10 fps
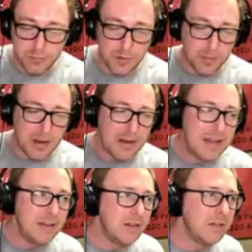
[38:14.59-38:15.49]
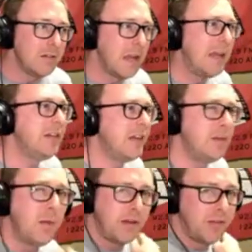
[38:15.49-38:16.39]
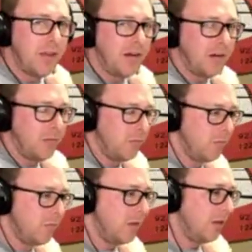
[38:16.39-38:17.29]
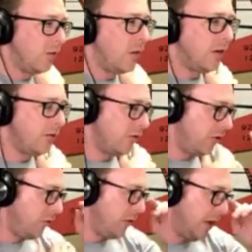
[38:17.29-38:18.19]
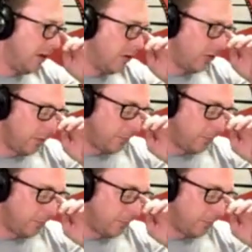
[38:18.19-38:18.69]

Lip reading: about 18 months there, a little under 2 years.